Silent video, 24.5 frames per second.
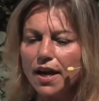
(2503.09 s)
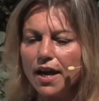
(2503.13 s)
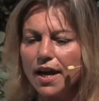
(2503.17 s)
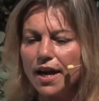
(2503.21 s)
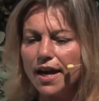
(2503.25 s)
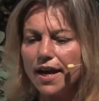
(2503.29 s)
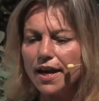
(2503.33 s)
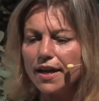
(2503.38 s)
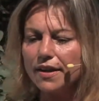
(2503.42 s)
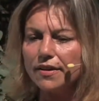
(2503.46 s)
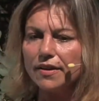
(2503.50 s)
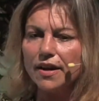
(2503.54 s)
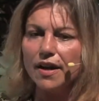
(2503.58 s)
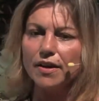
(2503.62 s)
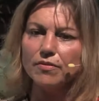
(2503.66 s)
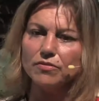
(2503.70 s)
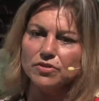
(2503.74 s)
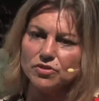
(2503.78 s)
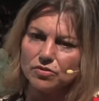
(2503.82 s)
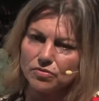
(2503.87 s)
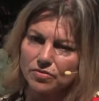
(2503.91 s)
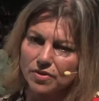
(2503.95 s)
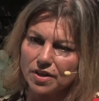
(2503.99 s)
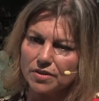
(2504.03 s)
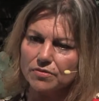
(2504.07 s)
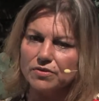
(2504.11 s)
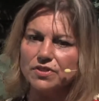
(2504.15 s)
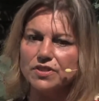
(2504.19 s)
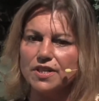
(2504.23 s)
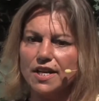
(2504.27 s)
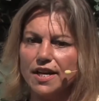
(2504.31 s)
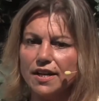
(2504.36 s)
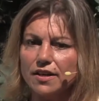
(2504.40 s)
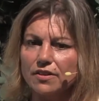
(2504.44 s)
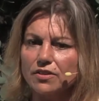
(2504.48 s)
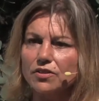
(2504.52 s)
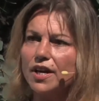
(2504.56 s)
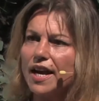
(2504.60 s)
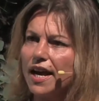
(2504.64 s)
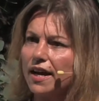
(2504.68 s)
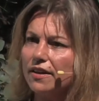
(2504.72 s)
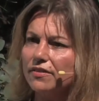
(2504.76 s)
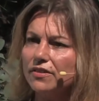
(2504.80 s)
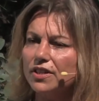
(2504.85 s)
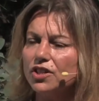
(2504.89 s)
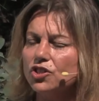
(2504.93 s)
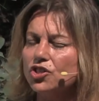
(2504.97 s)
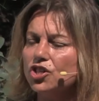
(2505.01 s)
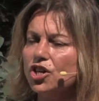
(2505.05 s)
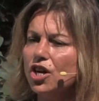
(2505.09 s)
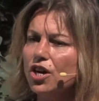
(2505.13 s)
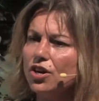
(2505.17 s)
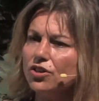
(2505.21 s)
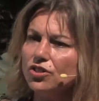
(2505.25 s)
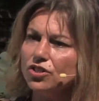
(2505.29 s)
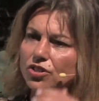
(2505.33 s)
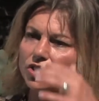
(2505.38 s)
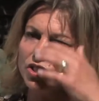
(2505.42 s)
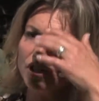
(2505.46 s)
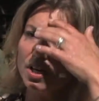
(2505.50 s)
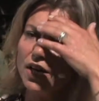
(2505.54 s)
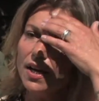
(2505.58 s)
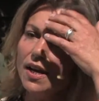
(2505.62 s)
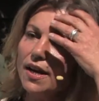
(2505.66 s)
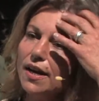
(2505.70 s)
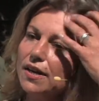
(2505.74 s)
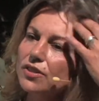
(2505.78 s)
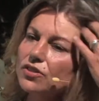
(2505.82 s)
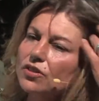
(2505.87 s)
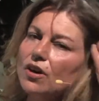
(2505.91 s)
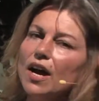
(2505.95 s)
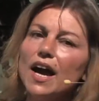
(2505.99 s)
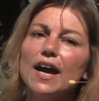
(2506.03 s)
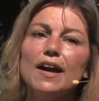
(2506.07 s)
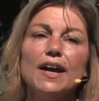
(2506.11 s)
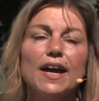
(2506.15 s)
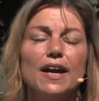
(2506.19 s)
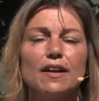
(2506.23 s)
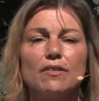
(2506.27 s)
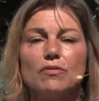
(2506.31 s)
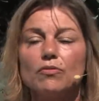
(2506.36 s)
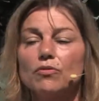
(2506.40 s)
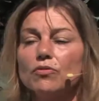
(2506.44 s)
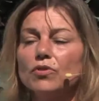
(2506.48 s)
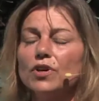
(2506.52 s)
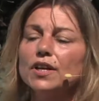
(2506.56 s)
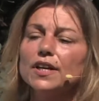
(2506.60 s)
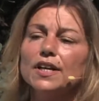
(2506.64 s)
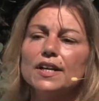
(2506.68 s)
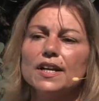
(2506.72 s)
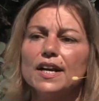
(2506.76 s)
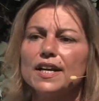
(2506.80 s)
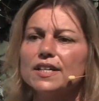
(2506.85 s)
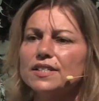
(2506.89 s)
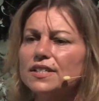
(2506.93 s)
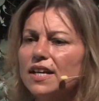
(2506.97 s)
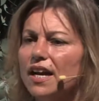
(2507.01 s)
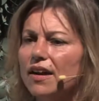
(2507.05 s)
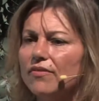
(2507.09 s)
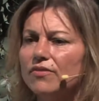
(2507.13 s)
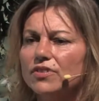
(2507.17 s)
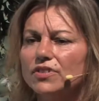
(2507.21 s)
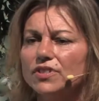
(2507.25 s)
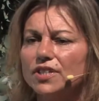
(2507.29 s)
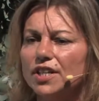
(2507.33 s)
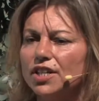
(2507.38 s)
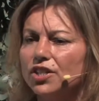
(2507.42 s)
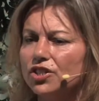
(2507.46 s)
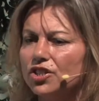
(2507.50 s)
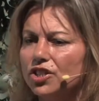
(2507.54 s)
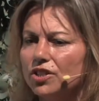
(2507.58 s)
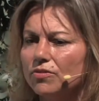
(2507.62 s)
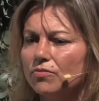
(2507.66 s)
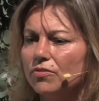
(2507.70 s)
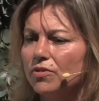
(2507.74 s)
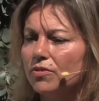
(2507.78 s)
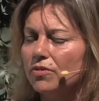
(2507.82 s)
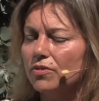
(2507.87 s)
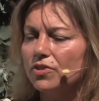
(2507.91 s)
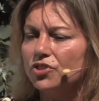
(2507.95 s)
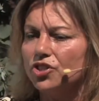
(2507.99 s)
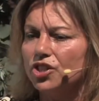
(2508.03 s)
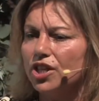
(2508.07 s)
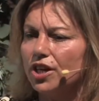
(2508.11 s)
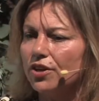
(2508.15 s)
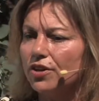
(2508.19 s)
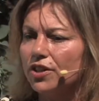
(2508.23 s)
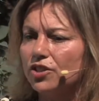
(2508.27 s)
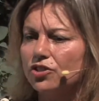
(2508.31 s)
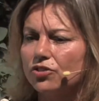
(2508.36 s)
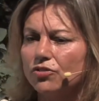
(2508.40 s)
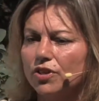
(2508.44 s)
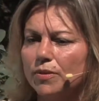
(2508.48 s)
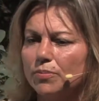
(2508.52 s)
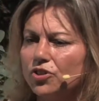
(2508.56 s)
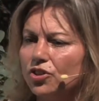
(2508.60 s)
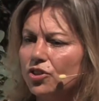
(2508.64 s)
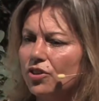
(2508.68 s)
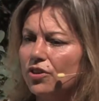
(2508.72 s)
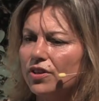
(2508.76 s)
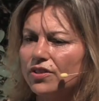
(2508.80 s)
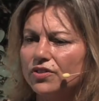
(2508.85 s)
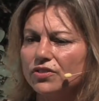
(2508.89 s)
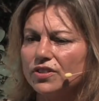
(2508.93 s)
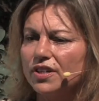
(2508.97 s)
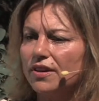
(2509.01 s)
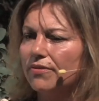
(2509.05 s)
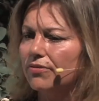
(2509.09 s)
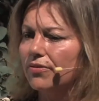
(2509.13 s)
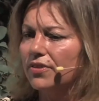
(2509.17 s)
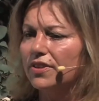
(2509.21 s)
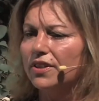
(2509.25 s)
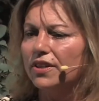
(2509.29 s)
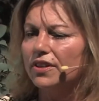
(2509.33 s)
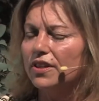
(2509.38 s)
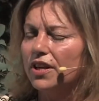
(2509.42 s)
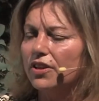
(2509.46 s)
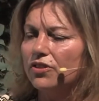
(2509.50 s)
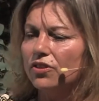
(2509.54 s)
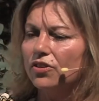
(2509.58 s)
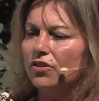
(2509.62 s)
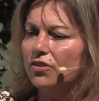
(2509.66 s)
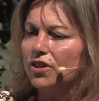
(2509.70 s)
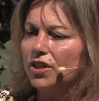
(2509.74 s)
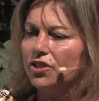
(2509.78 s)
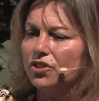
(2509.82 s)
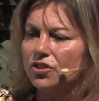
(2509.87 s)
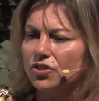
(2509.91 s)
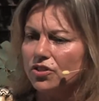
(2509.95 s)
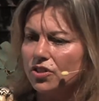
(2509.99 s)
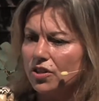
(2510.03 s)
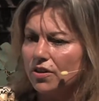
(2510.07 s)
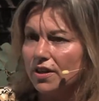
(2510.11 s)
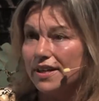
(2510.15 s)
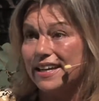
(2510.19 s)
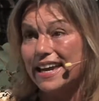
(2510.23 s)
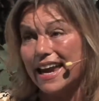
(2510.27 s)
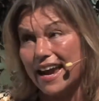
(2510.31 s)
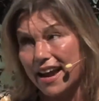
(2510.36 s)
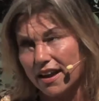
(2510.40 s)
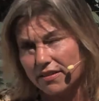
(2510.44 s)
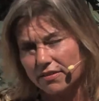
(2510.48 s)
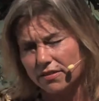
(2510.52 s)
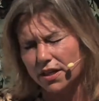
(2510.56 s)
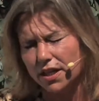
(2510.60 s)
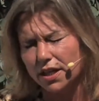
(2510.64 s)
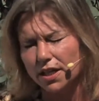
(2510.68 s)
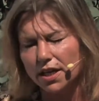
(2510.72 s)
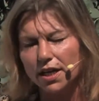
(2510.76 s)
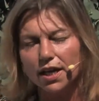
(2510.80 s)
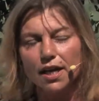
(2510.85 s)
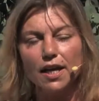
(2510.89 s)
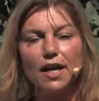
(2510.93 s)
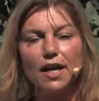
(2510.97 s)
And it was at a Catholic church. So I had a really nice conversation. We were sharing scripture and stuff with another Christian, a Catholic.